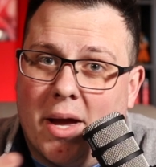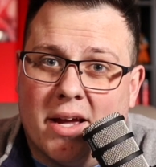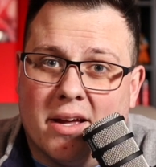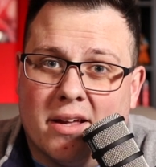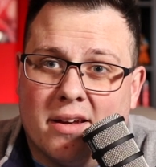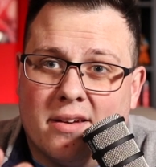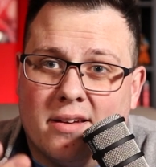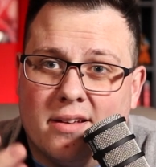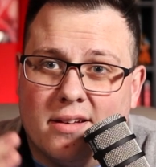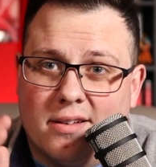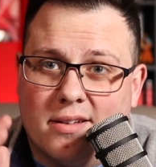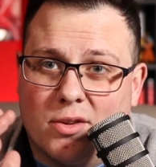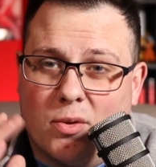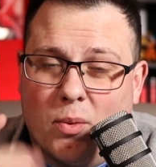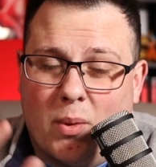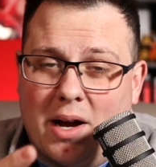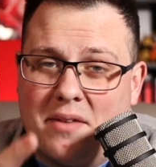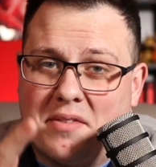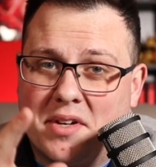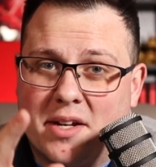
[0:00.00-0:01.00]
Man,
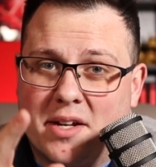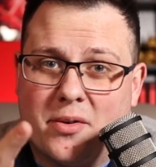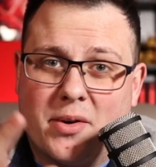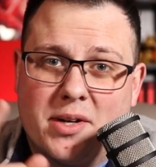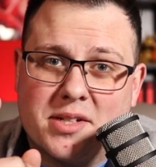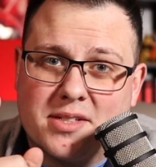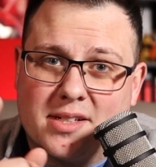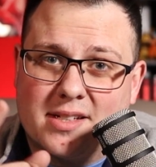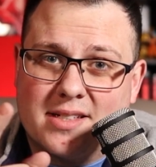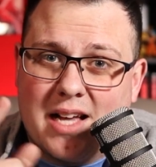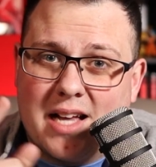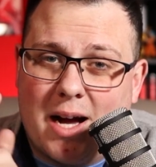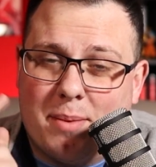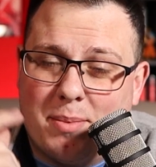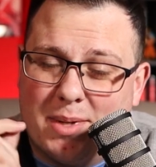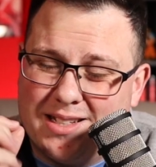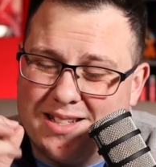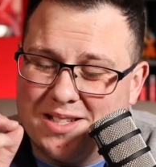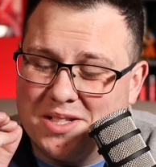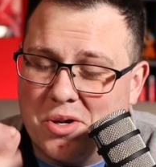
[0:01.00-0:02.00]
do I have an interesting
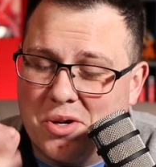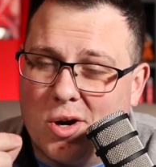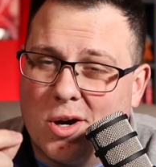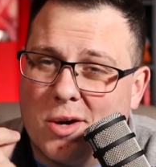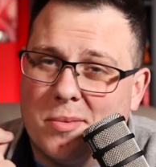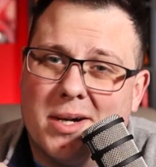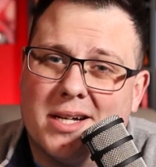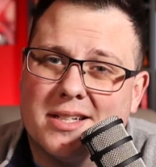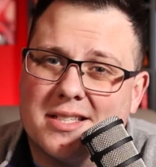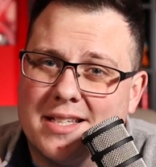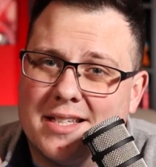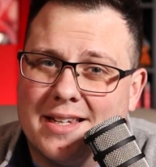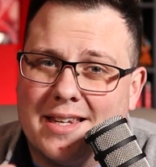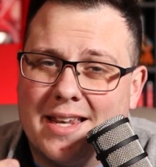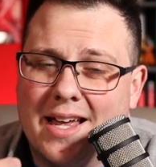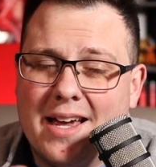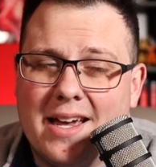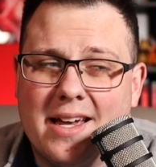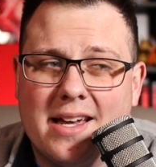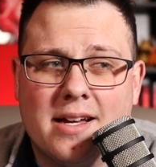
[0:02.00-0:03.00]
topic to talk about
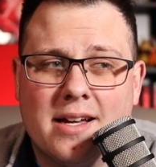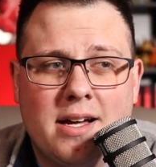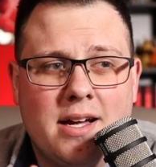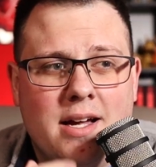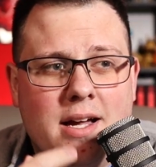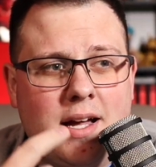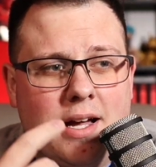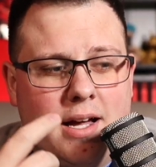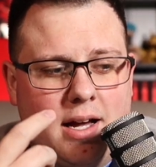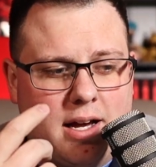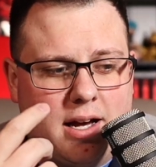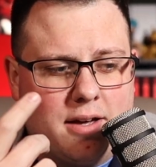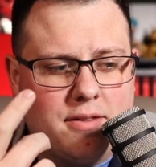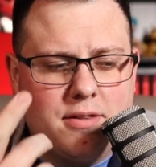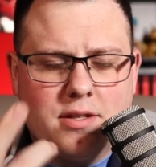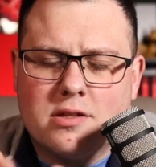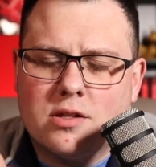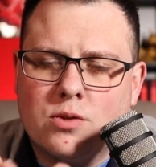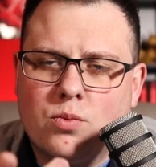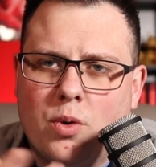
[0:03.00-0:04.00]
today? Uh,
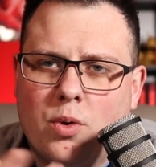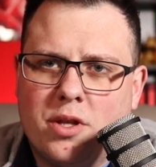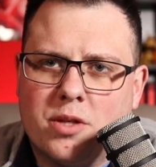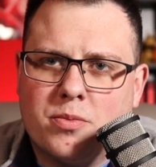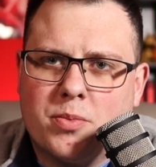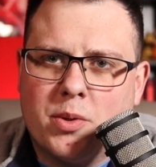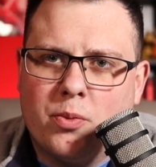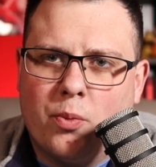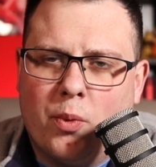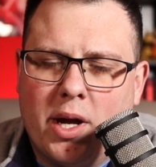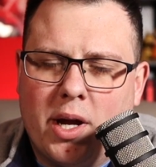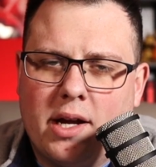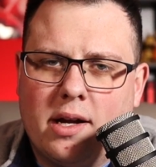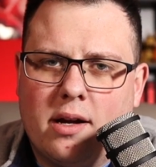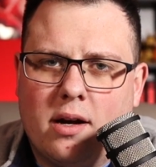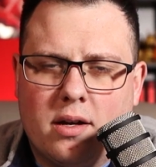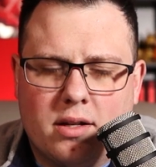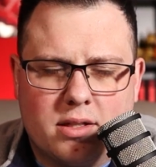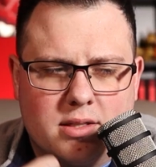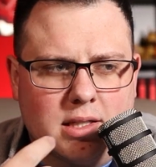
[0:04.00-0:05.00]
this is one that's been
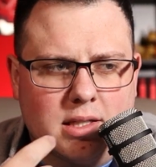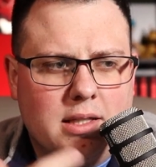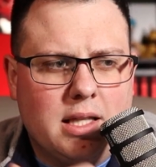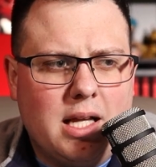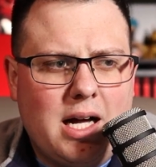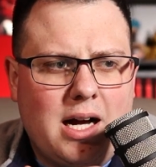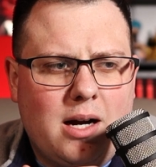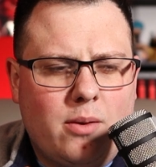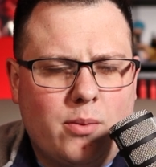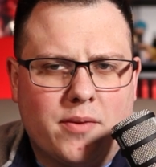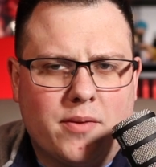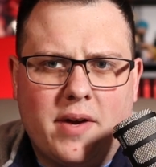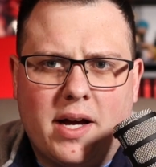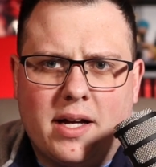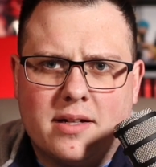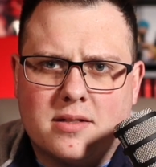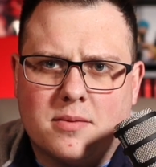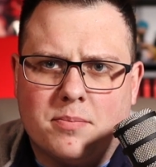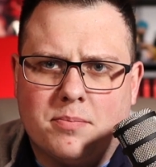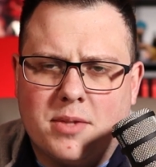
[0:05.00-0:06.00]
weighing on us a lot. We've
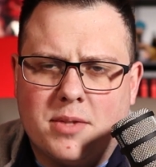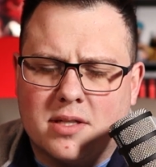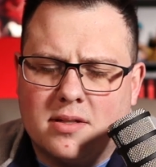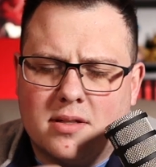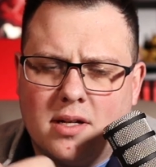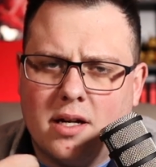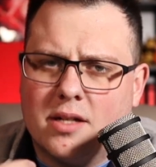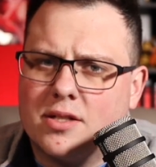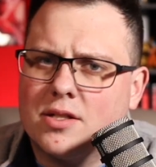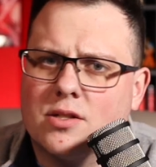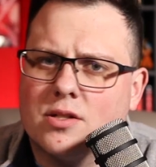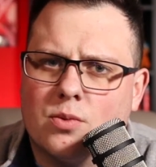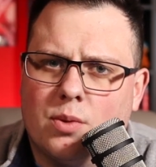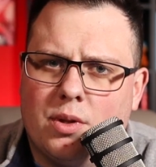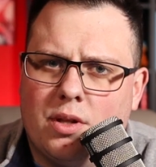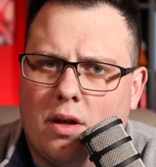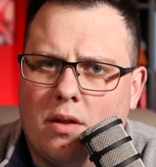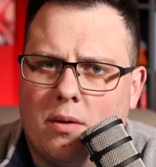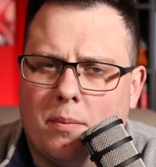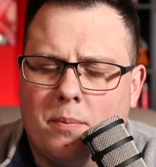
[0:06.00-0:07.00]
had some discussions
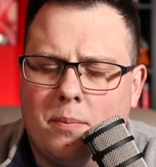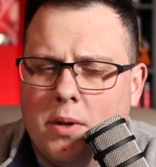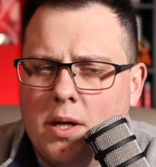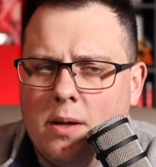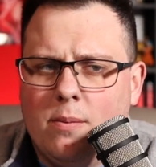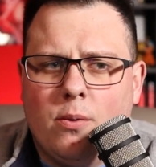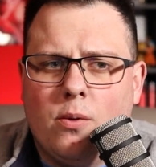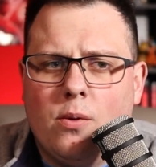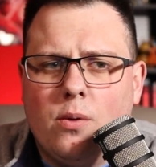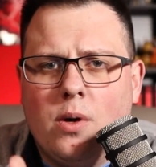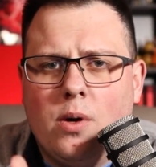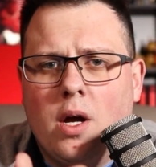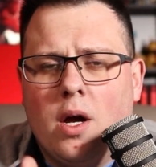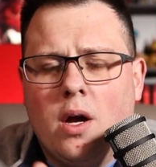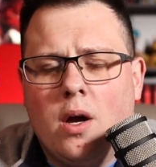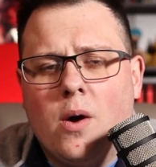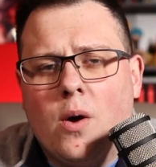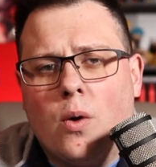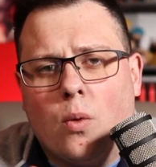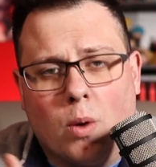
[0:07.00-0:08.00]
with other people.
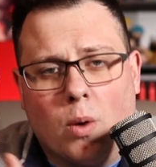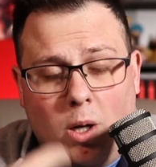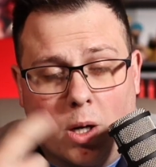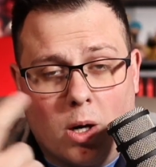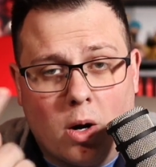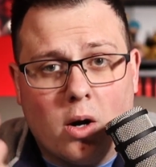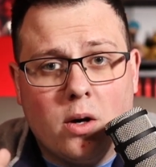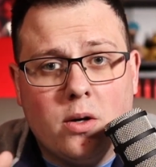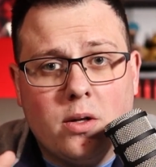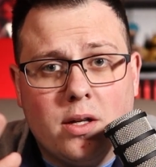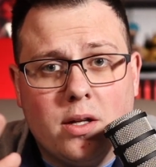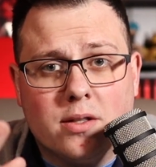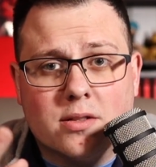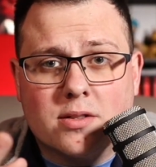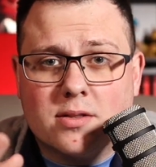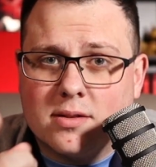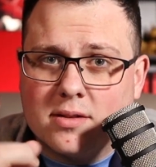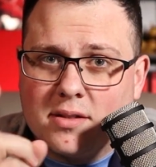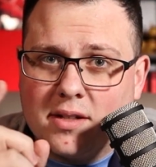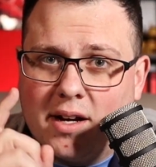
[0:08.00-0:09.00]

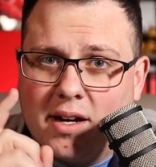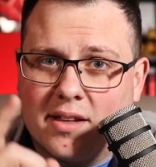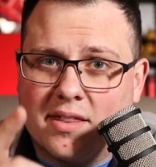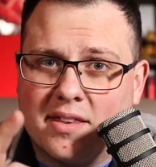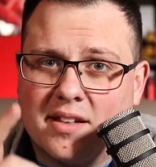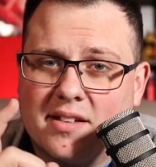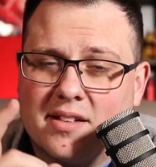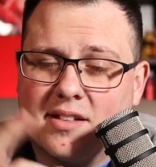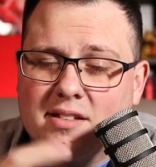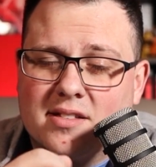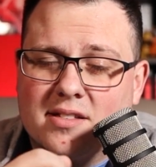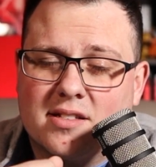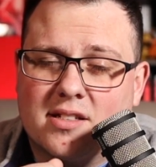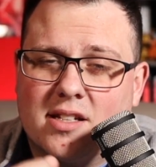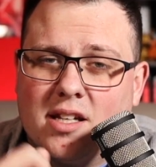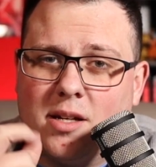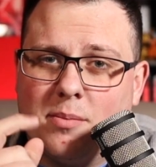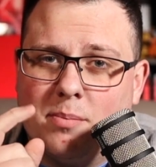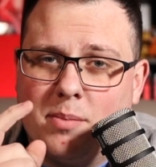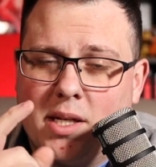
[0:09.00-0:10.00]
Regardless, I think this is
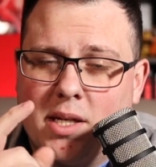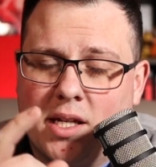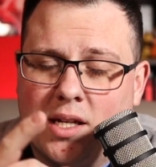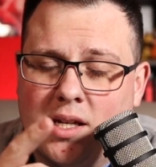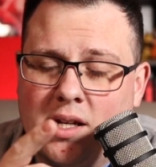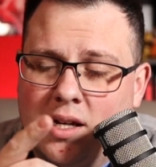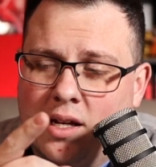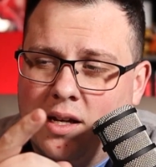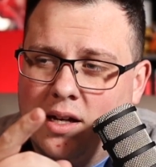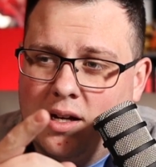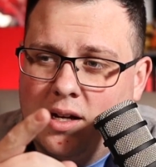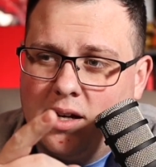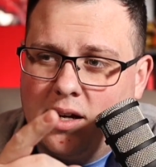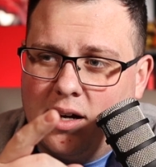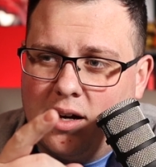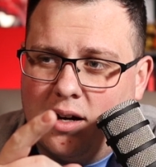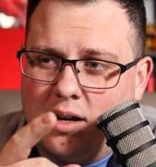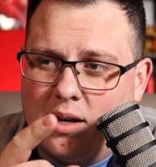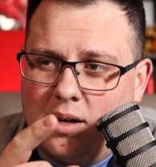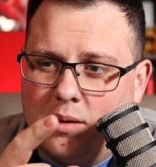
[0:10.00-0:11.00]
going to be
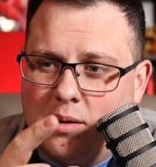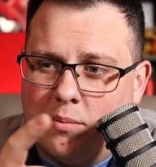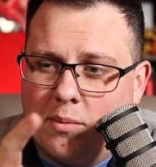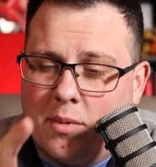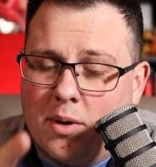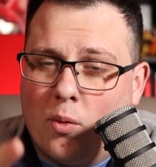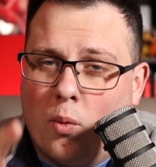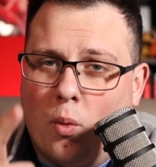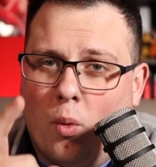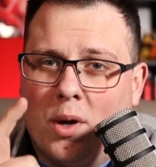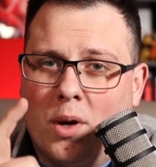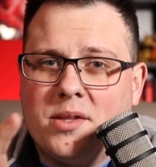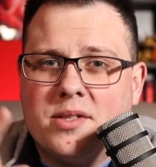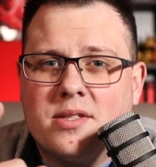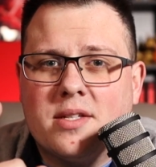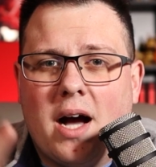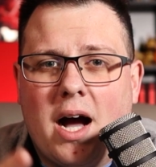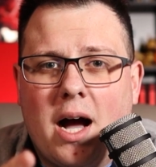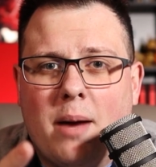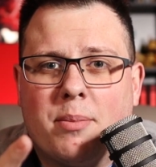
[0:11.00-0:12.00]
um, one
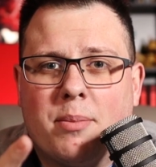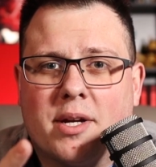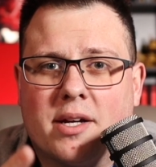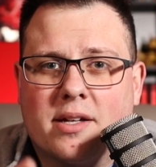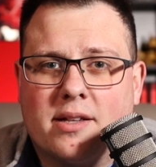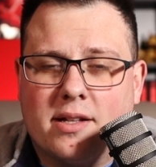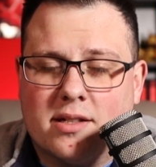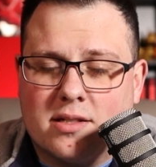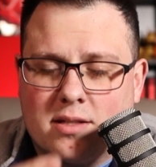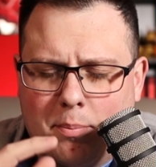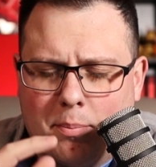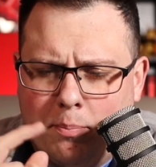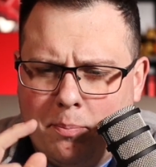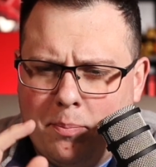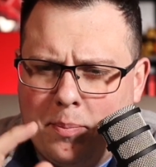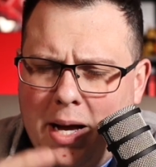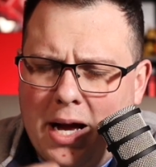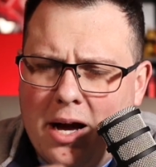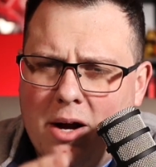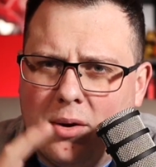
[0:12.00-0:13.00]
topic that's
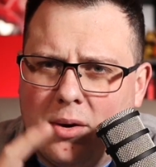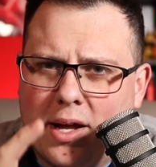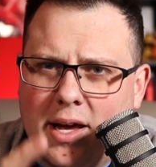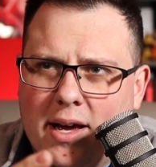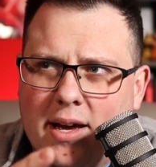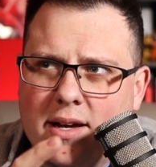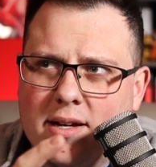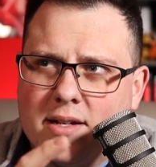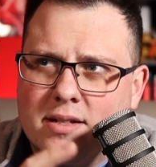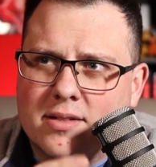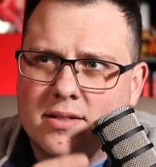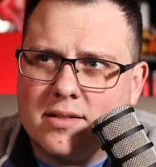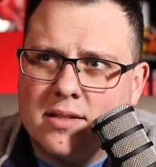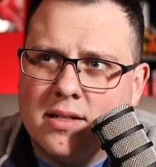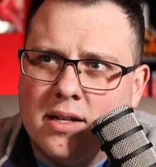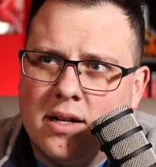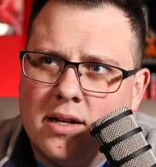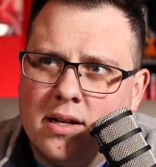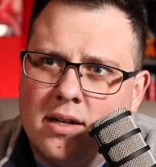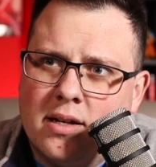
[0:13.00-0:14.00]
about as